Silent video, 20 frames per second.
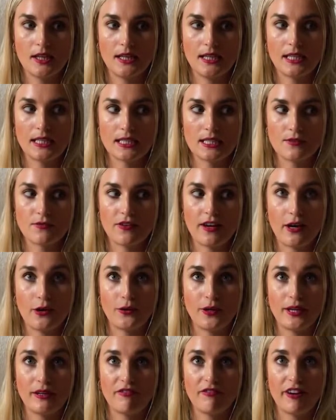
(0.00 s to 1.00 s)
is
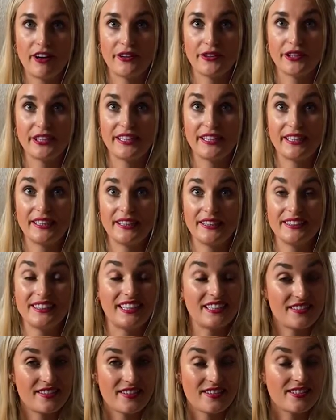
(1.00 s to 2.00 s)
very, very
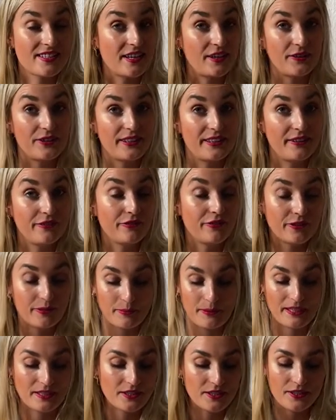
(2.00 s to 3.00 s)
necessary for
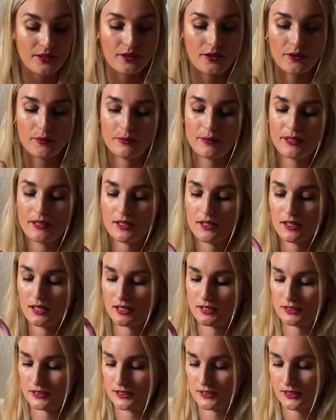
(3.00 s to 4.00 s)
me to know, because